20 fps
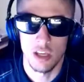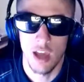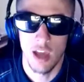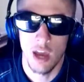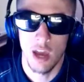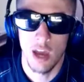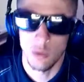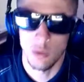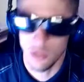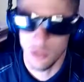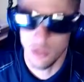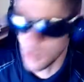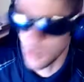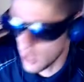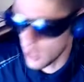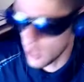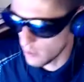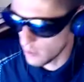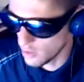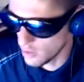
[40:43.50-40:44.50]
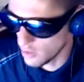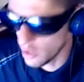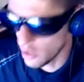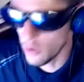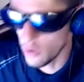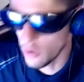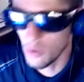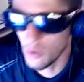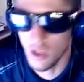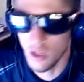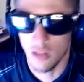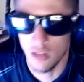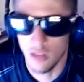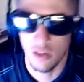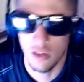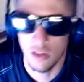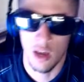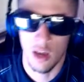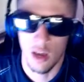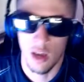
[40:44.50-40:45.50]
would say. I mean, they don't get
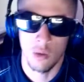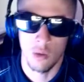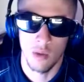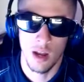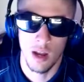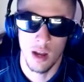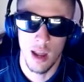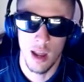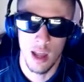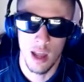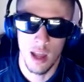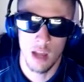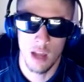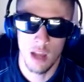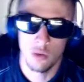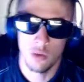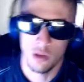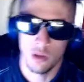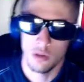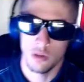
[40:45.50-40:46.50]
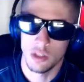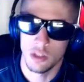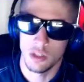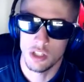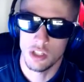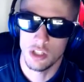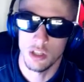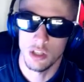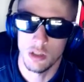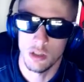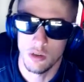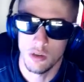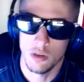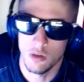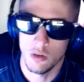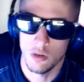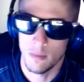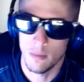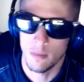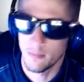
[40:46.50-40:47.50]
outright angry or
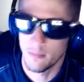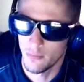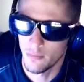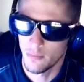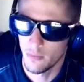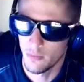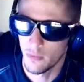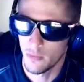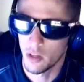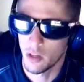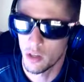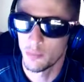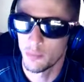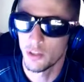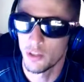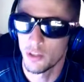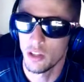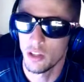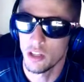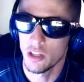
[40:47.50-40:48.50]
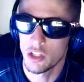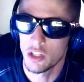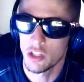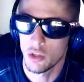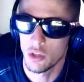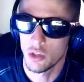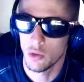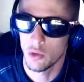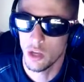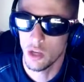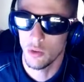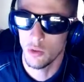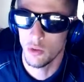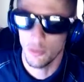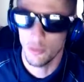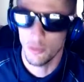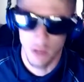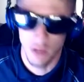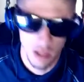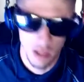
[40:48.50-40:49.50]
completely disagreeing
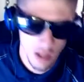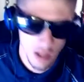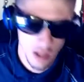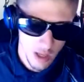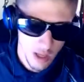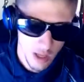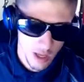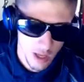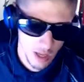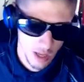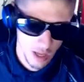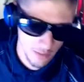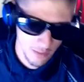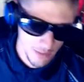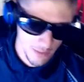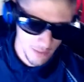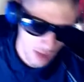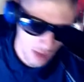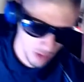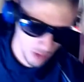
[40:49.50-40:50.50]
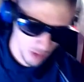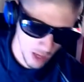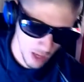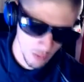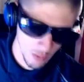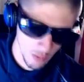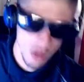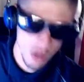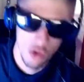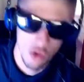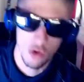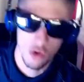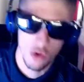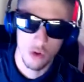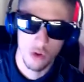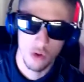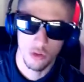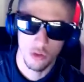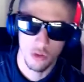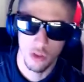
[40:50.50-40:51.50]
with me. And in fact, I
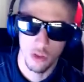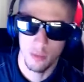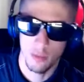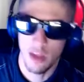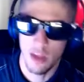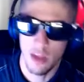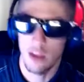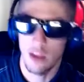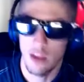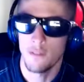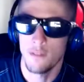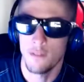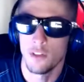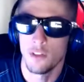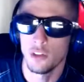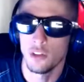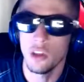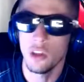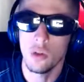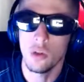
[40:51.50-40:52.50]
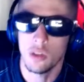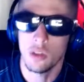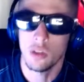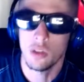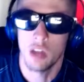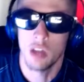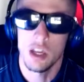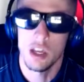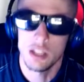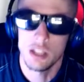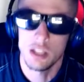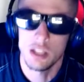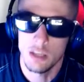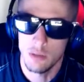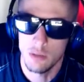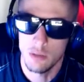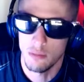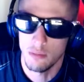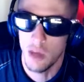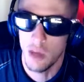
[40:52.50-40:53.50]
reassured to them that if the legal case can
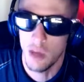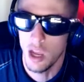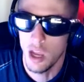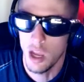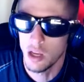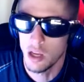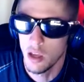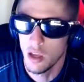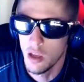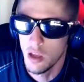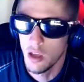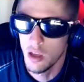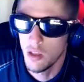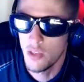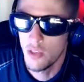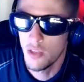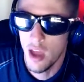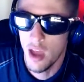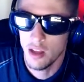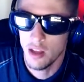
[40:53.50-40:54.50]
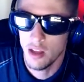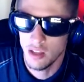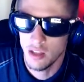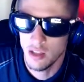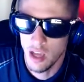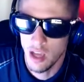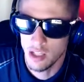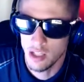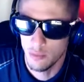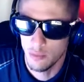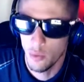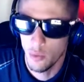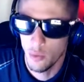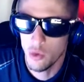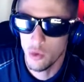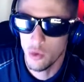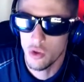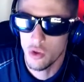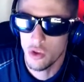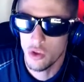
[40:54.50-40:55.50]
be made that yes,
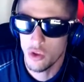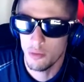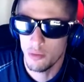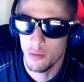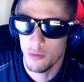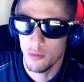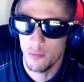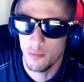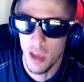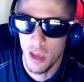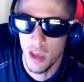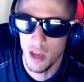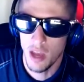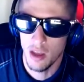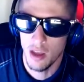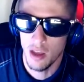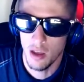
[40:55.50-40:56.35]
abortion should be banned